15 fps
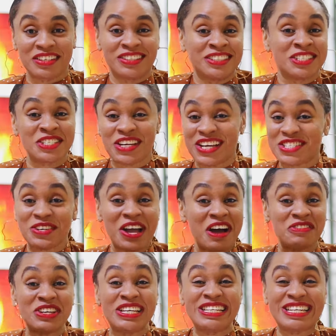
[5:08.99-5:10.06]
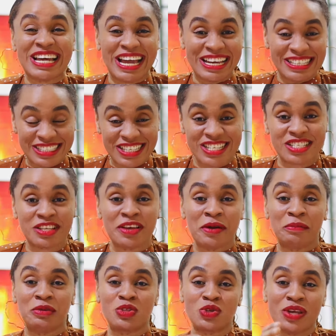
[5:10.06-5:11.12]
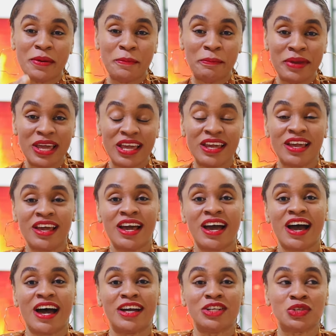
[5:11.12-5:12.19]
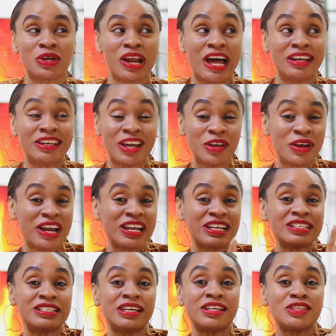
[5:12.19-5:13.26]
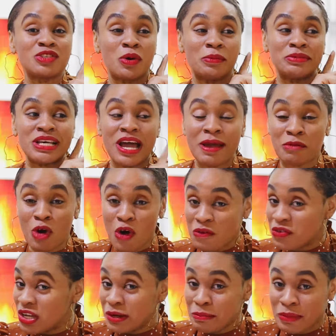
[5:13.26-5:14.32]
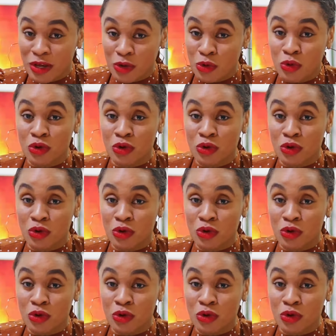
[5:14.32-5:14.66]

So that's you having 9 days between May and June. And then you are already taking some time off in May.